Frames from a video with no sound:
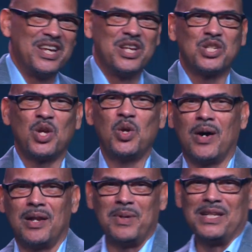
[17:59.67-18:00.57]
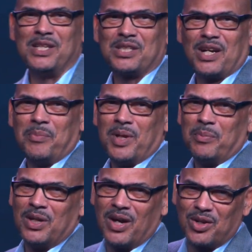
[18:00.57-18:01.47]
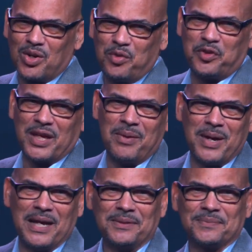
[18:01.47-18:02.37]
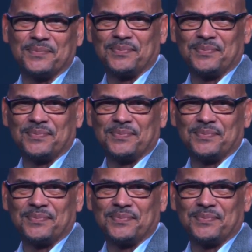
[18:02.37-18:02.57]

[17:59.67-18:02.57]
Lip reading: So you want to be determined, but not goofy. Amen.